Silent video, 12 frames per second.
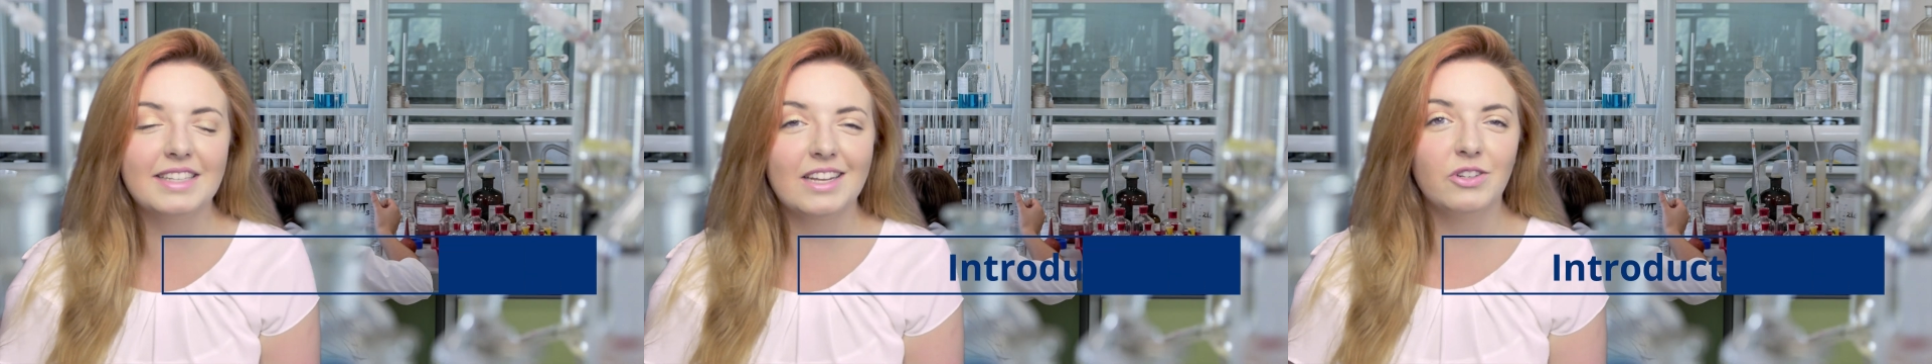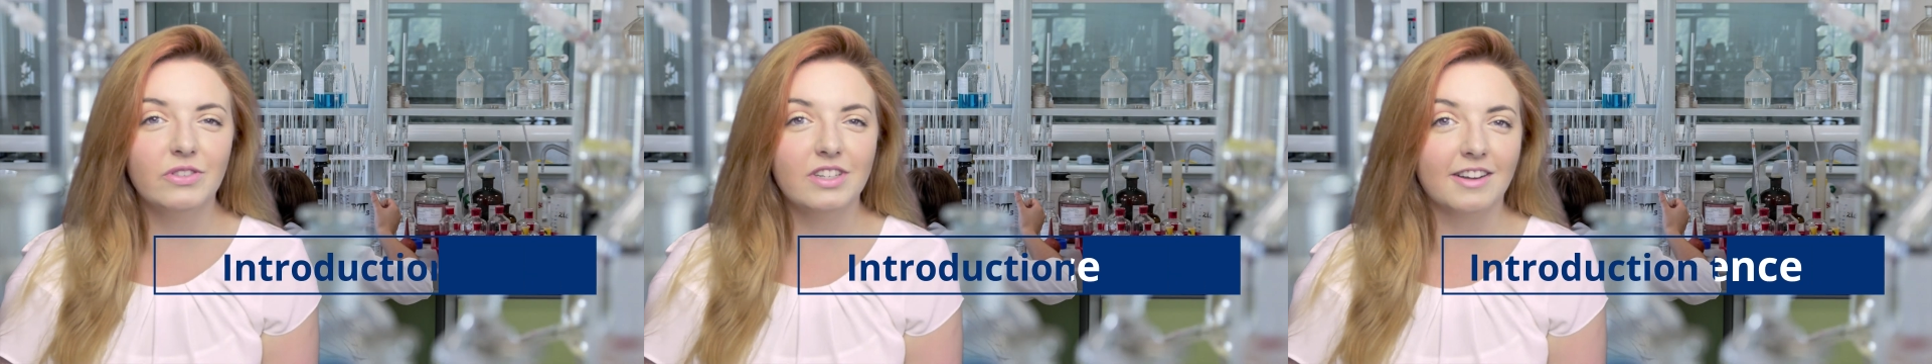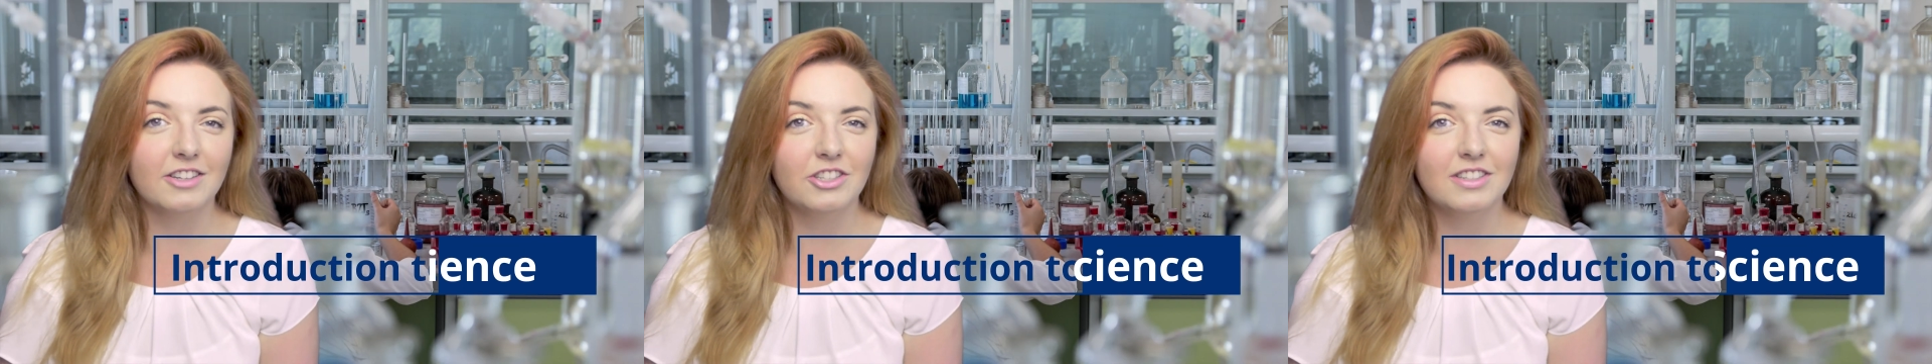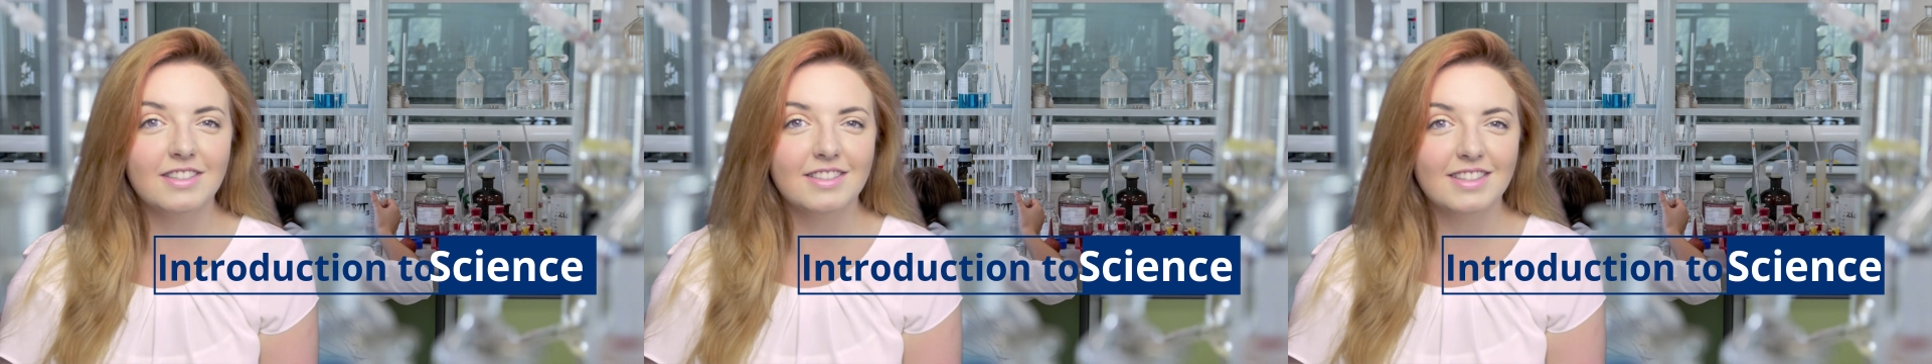
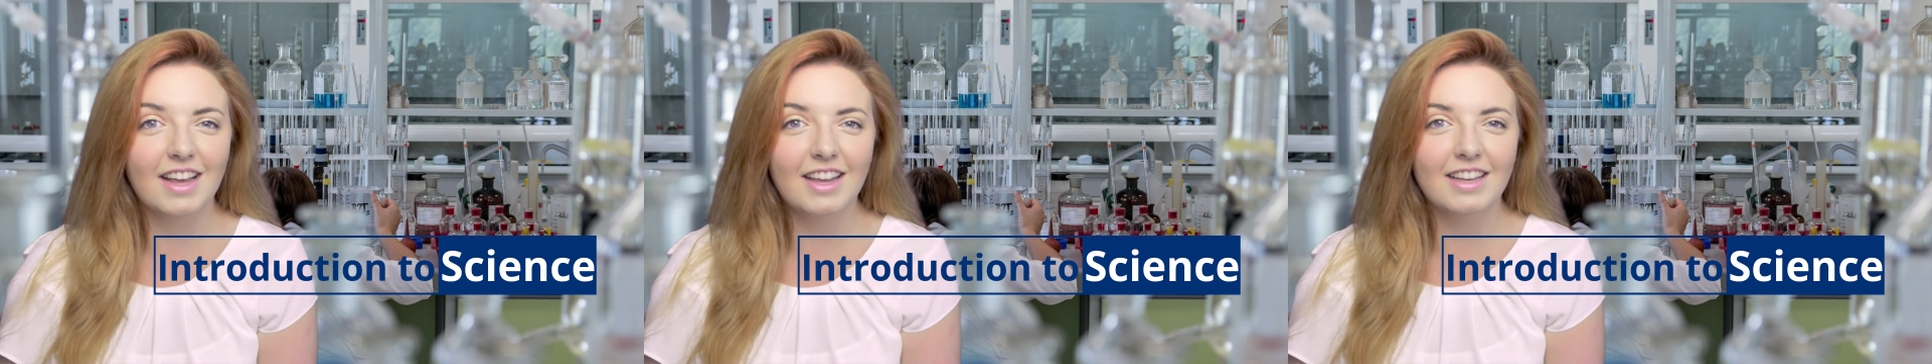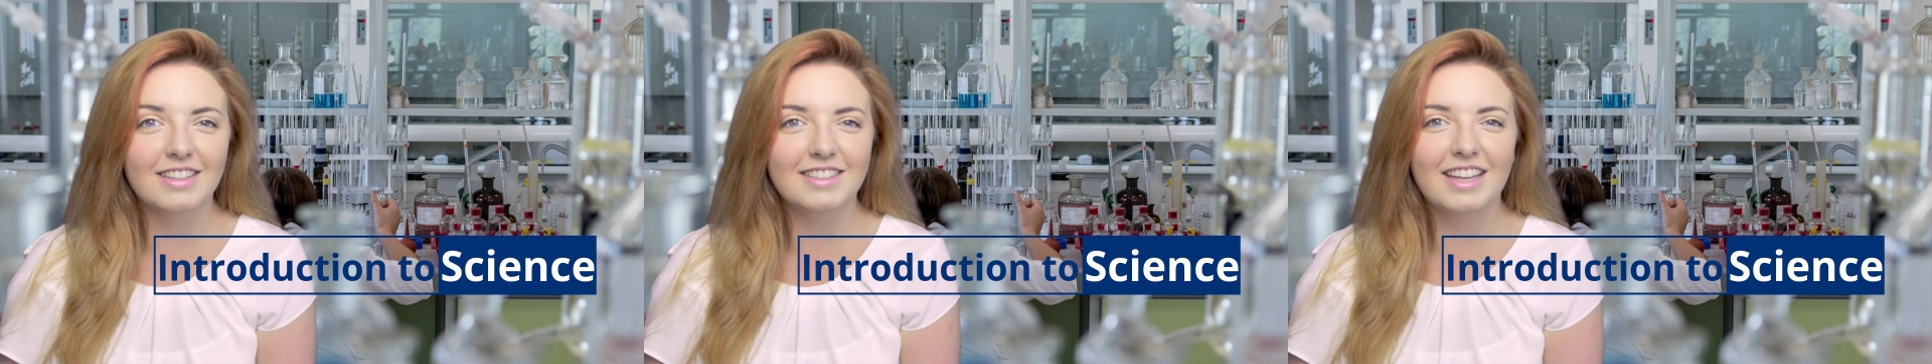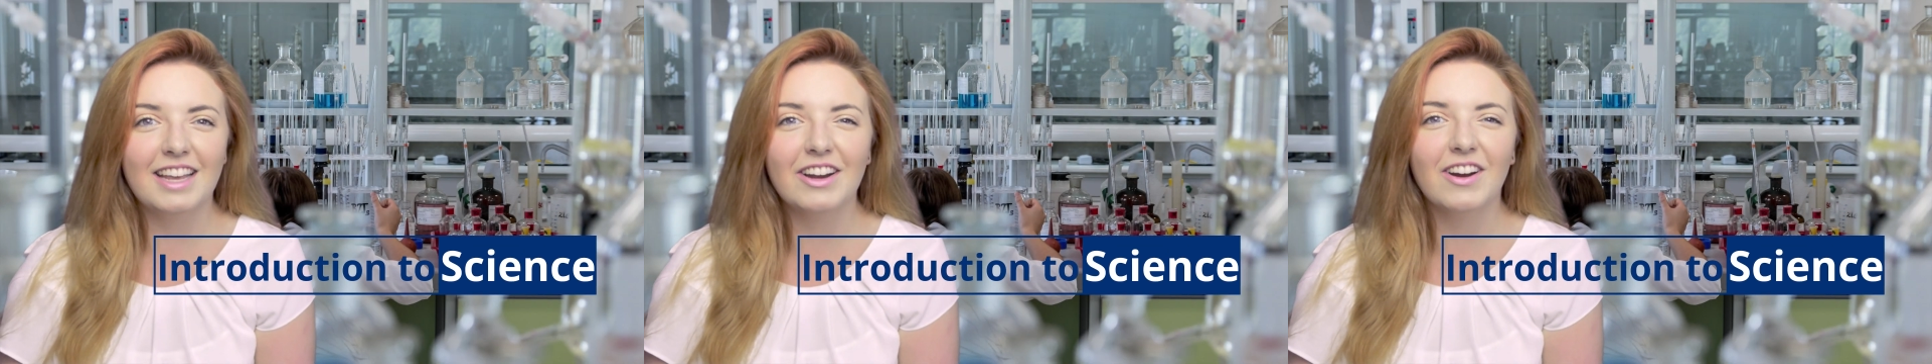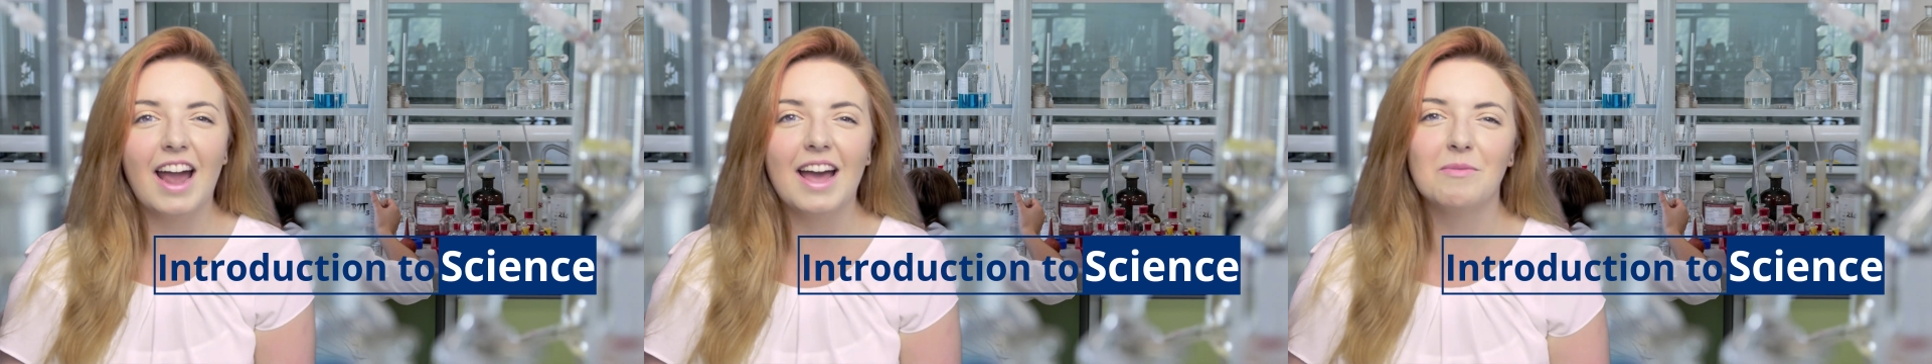Introduction to Science,
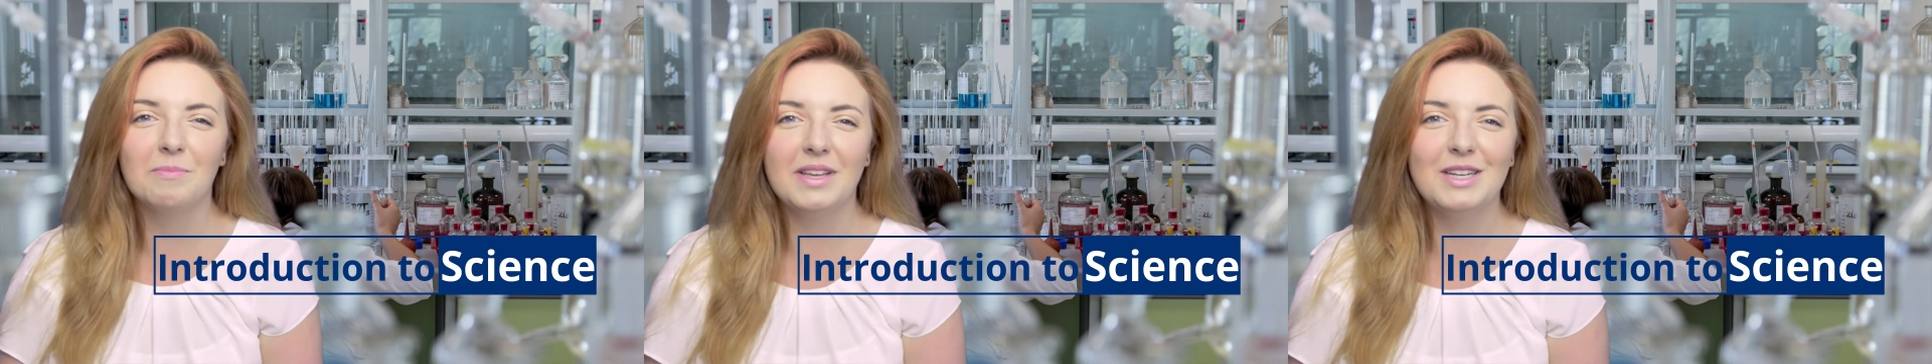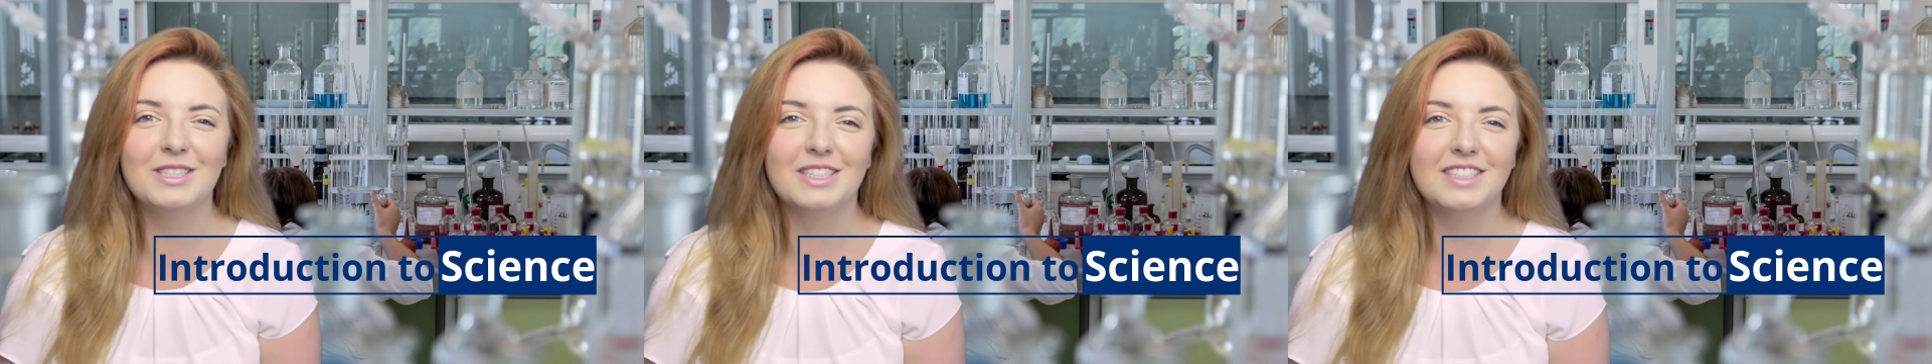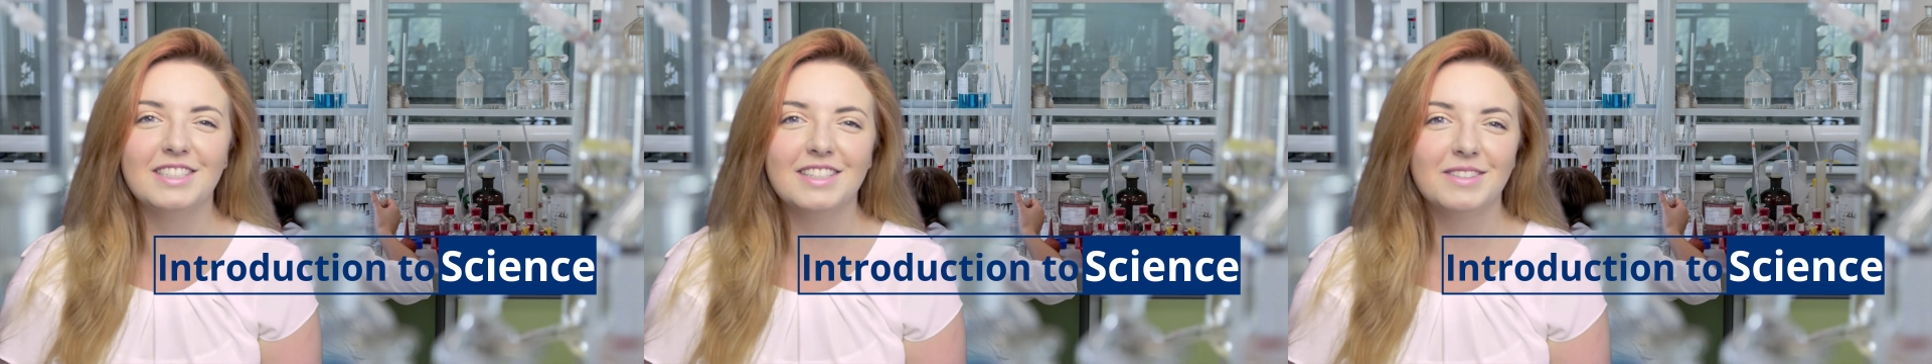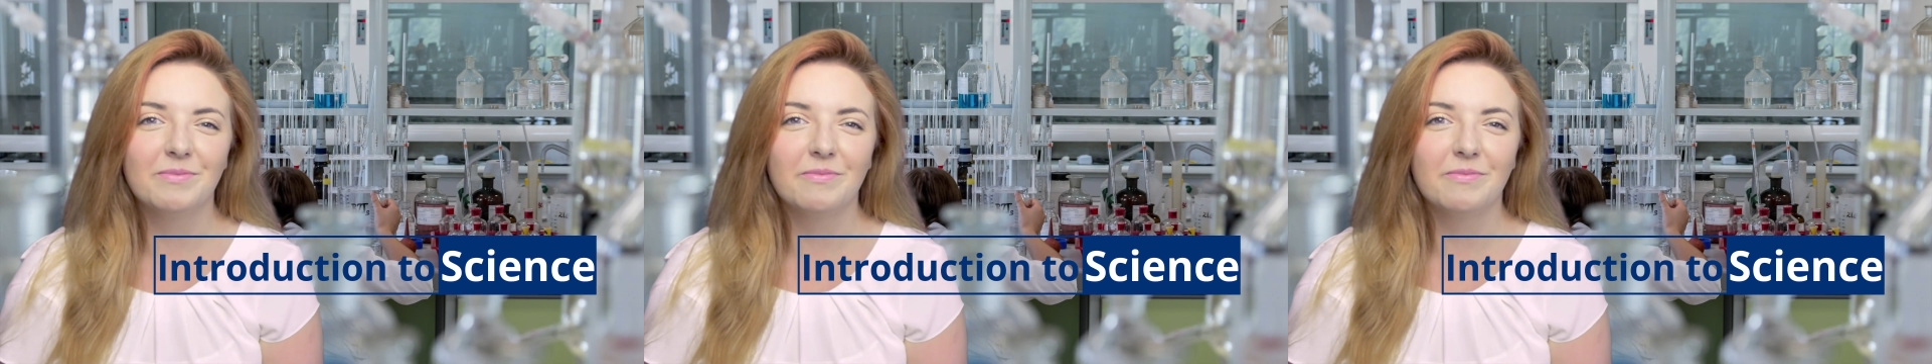here at Beyond.